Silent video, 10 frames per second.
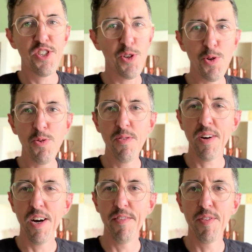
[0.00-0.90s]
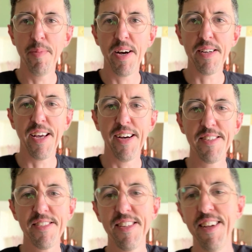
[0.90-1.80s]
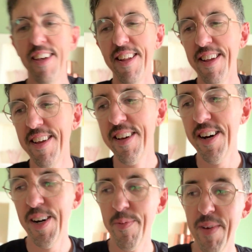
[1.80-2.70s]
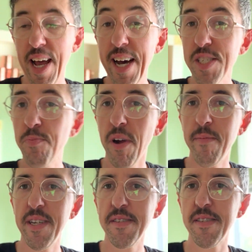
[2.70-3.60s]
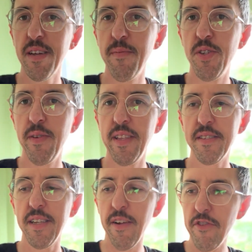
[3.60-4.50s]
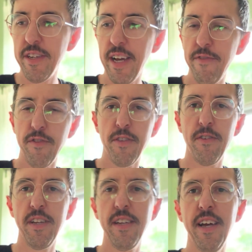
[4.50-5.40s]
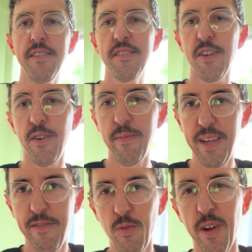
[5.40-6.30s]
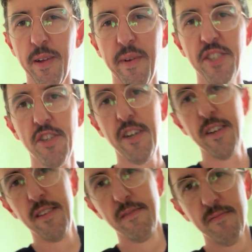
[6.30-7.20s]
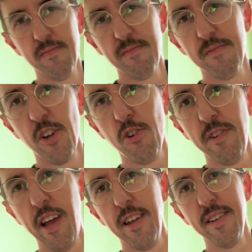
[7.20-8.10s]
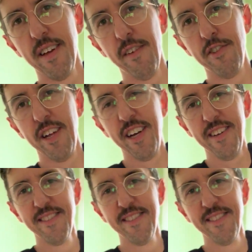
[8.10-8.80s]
2 of the podcast. As promised, I'm doing this every day for 30 days. So I'm even wearing my shirt every day.